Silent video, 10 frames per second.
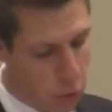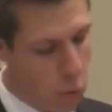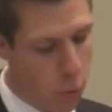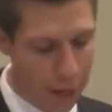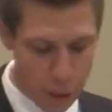
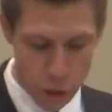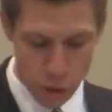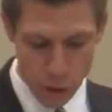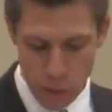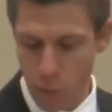
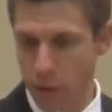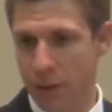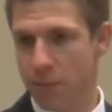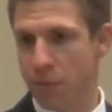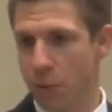question or
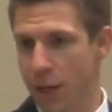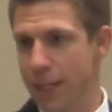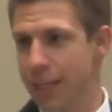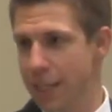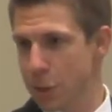
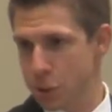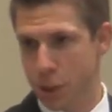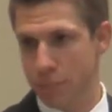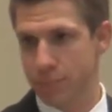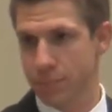confront
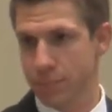leadership.